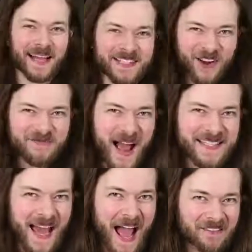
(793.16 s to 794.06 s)
Let's go back
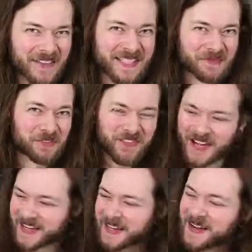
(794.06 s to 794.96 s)
to having some
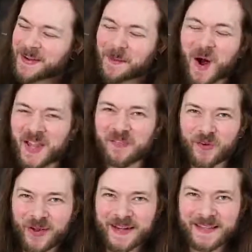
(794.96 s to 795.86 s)
fun while
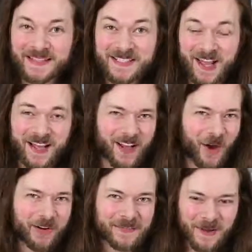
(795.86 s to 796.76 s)
avoiding
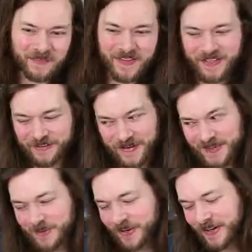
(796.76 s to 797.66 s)
hurting my finger
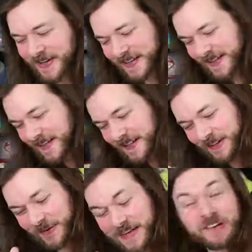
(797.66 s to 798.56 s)
anymore,
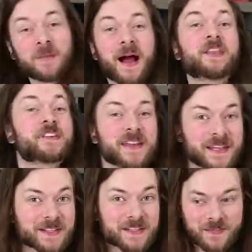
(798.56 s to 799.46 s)
or any of my other
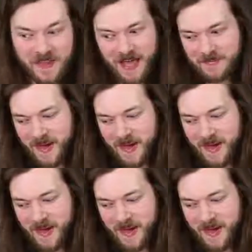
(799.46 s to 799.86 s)
fingers for that